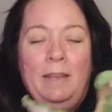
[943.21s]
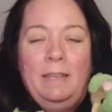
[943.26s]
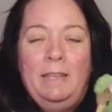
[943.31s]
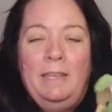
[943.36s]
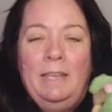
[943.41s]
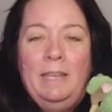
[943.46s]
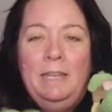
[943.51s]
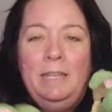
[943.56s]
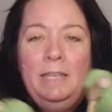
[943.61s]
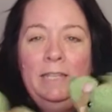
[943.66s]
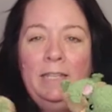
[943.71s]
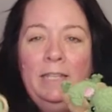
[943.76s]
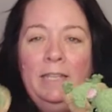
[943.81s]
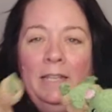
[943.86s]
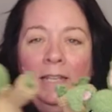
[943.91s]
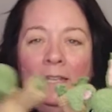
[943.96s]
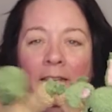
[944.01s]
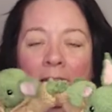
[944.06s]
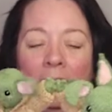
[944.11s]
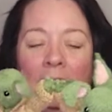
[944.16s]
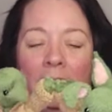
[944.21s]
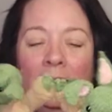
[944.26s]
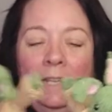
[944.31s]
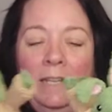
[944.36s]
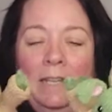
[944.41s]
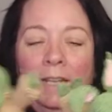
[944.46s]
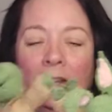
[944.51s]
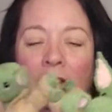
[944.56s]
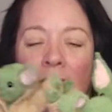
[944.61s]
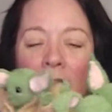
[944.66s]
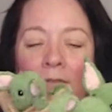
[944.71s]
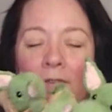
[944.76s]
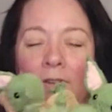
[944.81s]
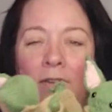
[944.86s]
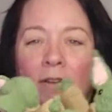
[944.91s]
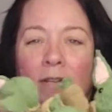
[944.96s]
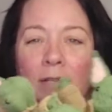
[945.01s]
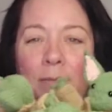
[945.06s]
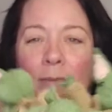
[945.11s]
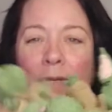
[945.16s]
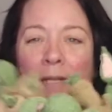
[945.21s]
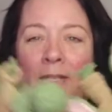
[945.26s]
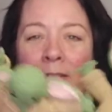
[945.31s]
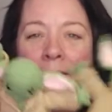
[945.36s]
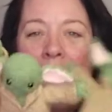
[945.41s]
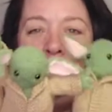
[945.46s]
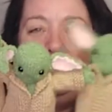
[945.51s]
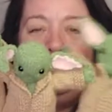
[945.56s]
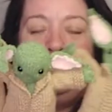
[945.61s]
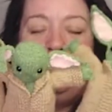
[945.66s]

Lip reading: kids for Christmas.